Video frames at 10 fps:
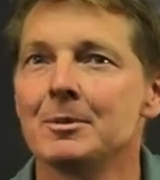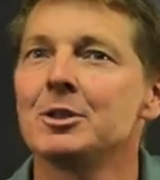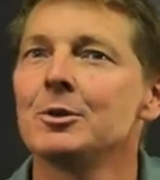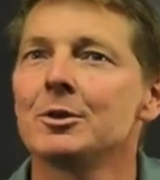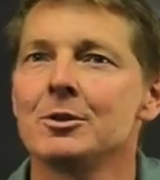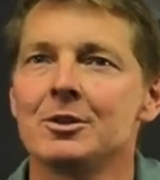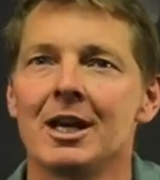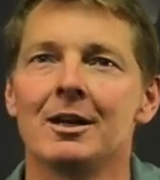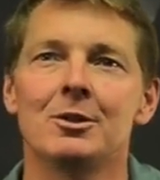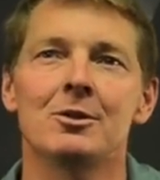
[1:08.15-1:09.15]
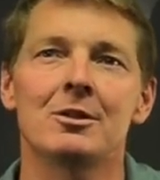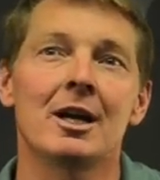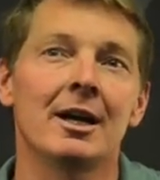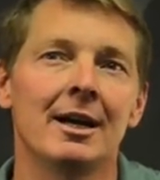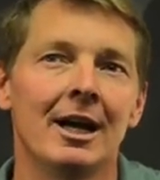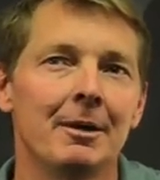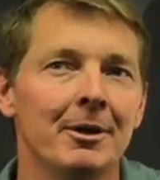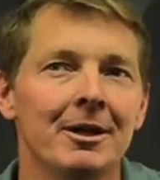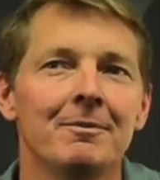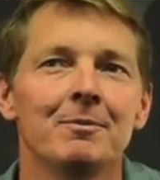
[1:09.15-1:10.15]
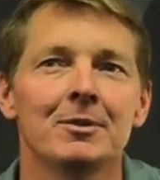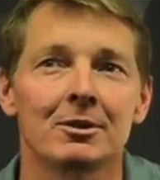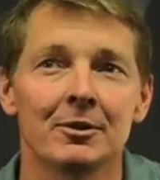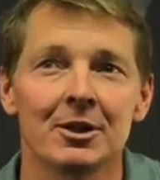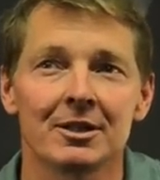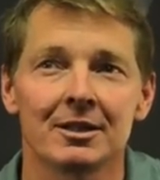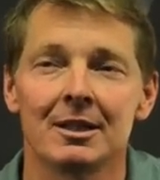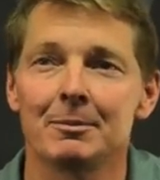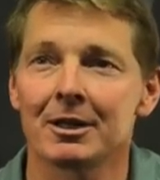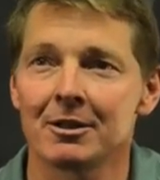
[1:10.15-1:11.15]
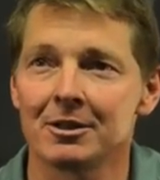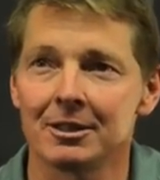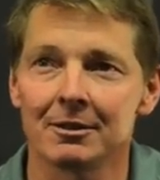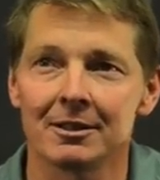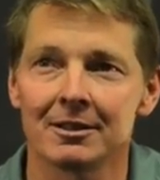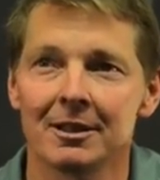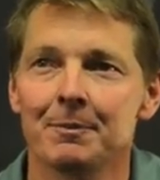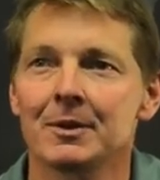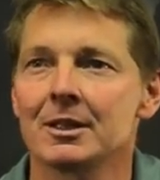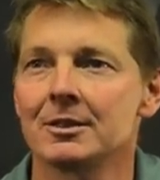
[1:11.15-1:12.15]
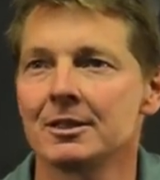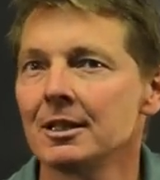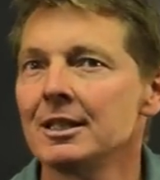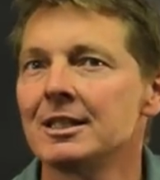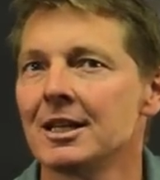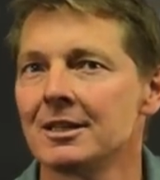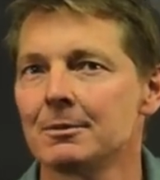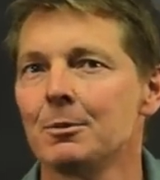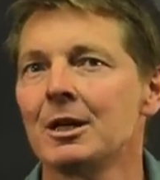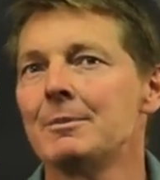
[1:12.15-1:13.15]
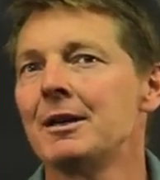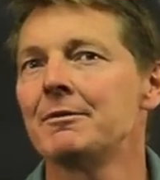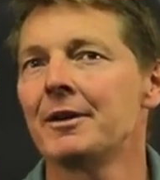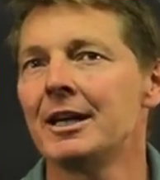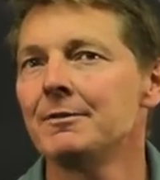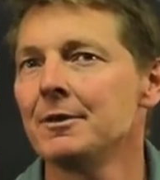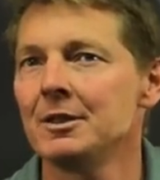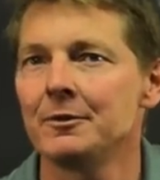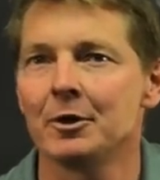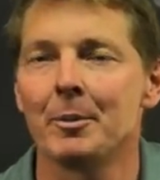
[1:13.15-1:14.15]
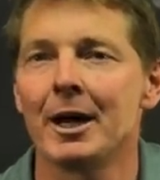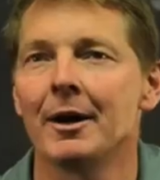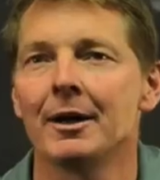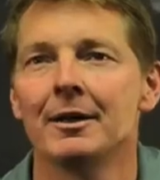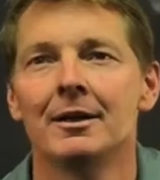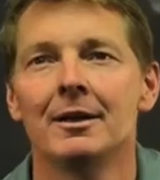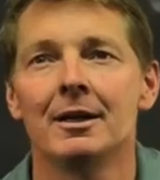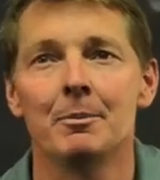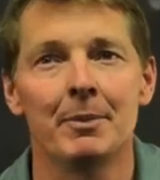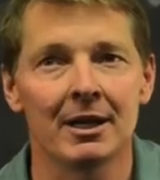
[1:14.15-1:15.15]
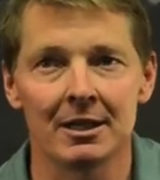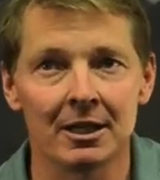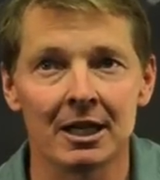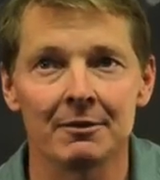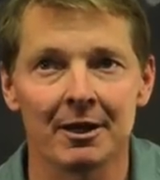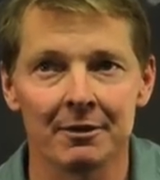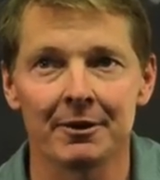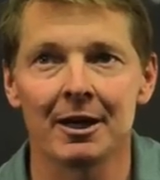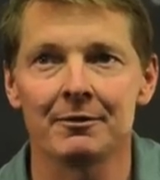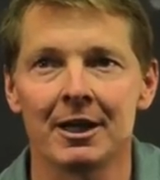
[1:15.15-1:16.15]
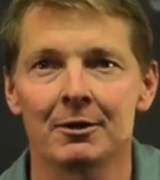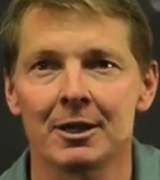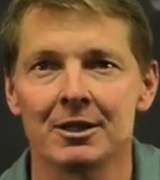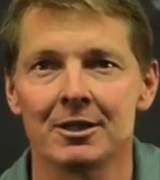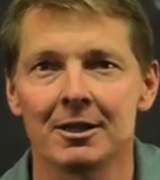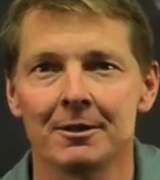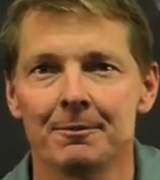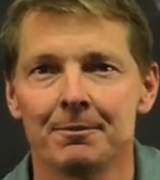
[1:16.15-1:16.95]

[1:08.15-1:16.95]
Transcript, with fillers: the mature goose down used in our Alpine, Traverse and Micro series consistently tests well above 850 fill power and better than 95.5 down ratio.